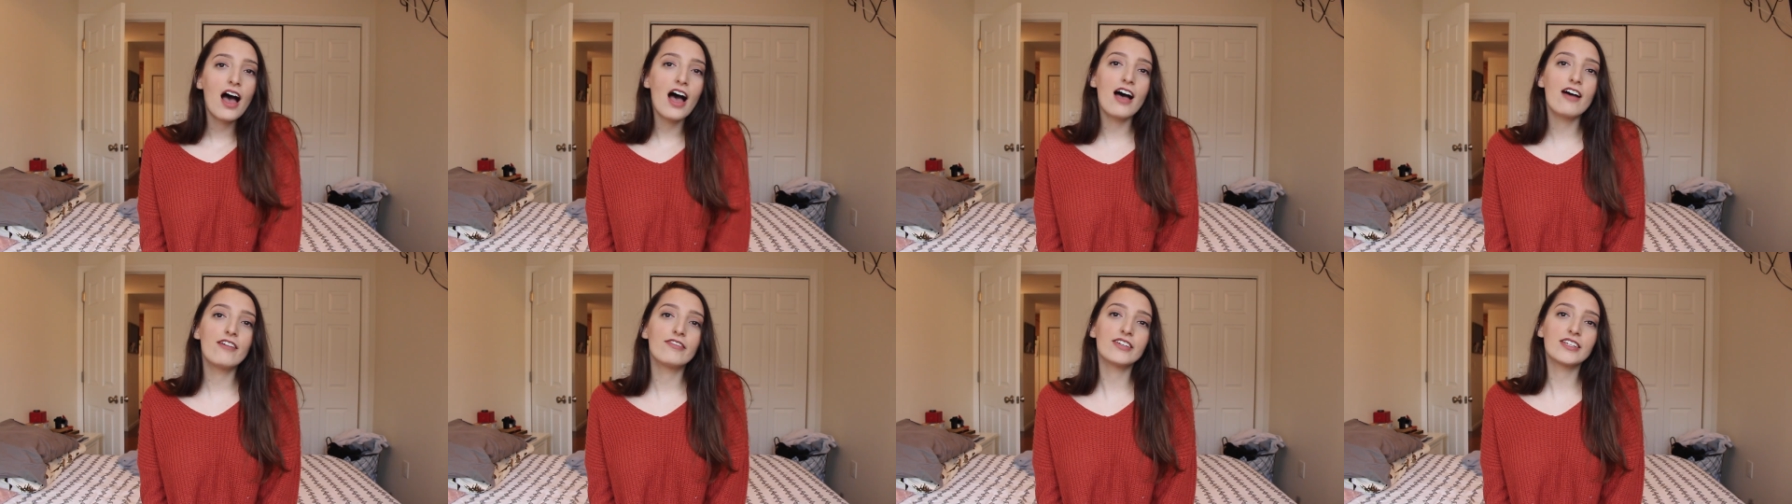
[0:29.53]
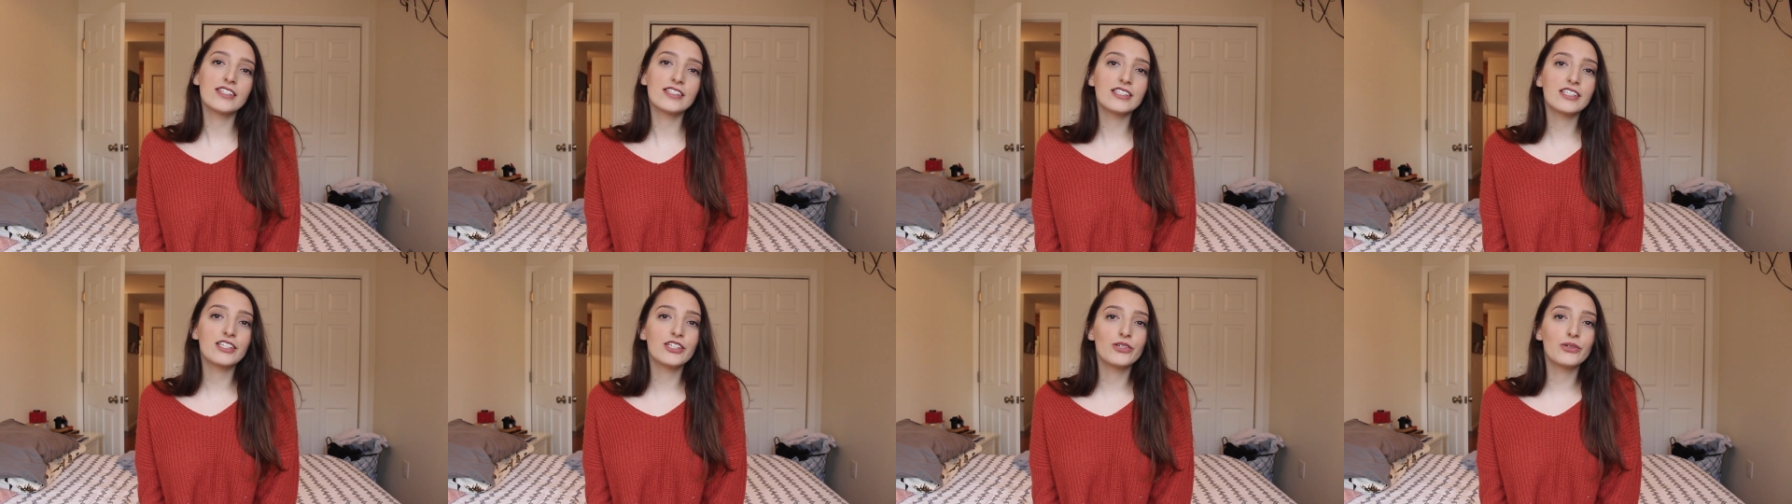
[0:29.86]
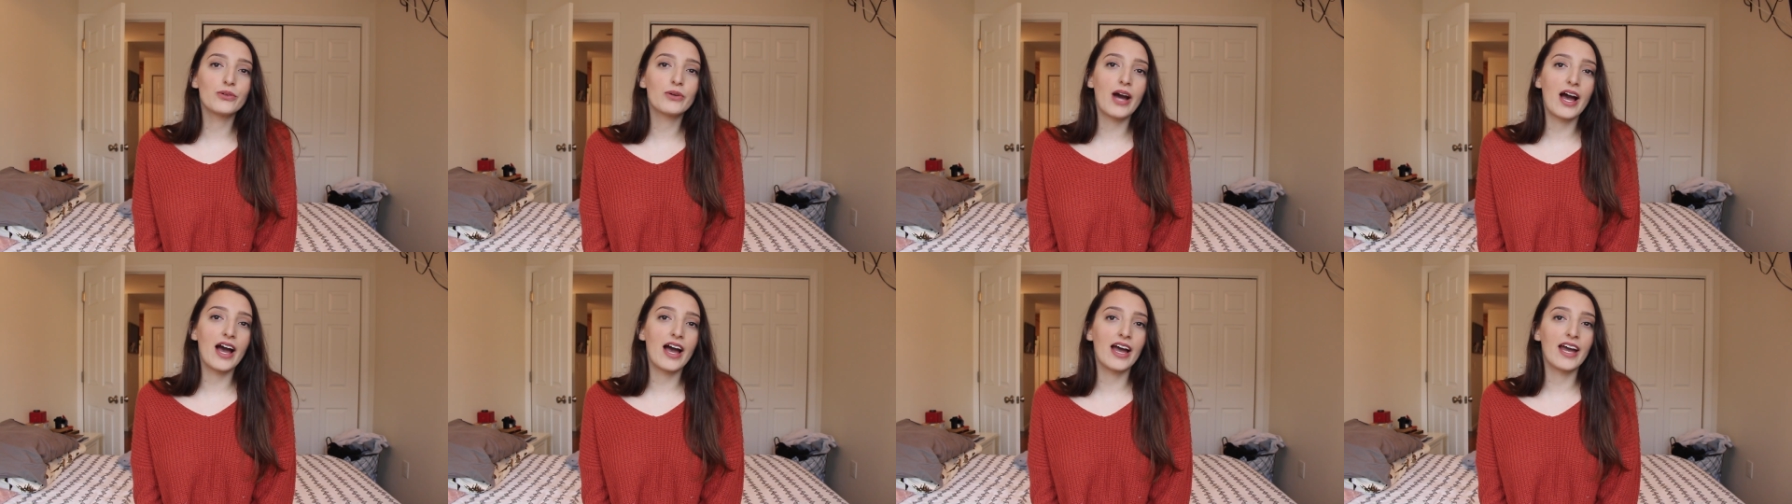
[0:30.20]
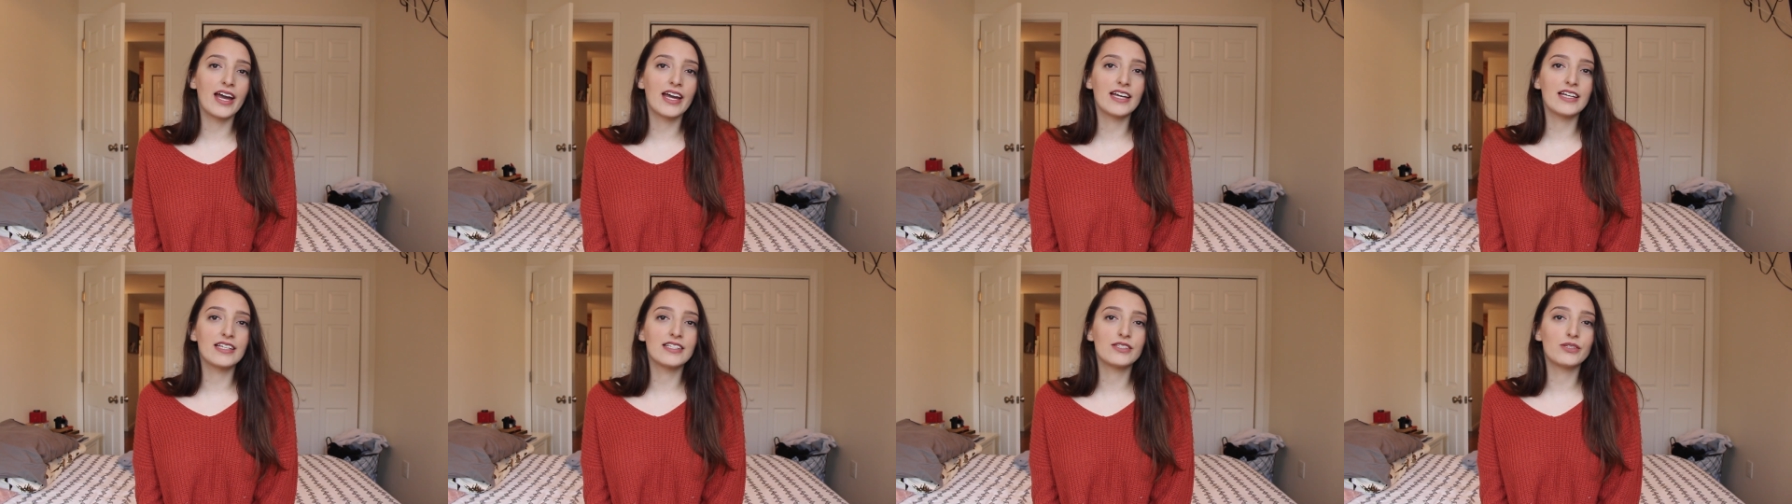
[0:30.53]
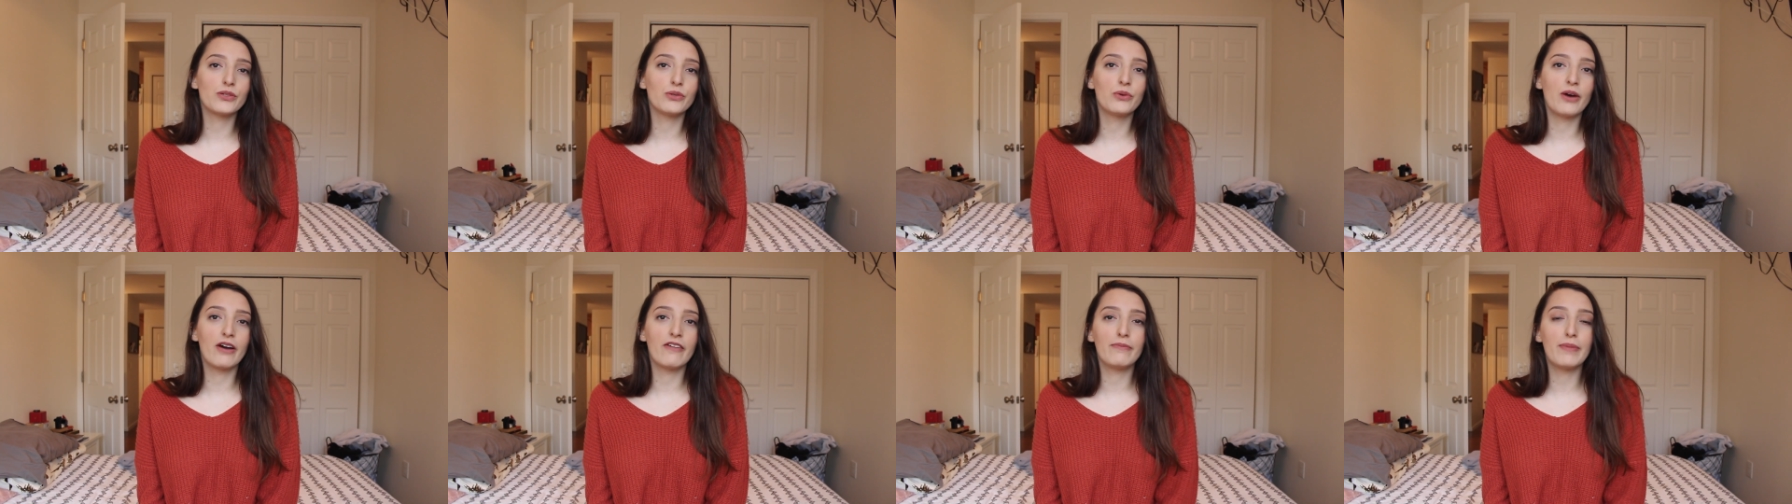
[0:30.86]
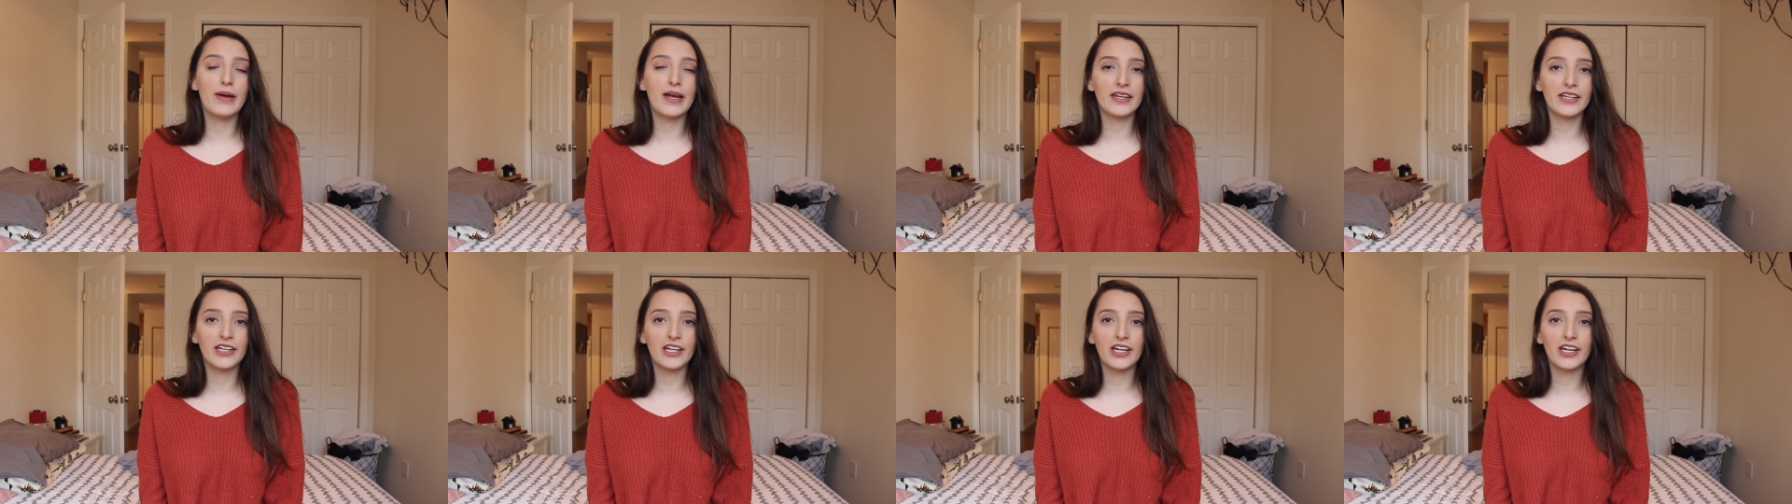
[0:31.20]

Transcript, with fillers: Obviously you guys who have been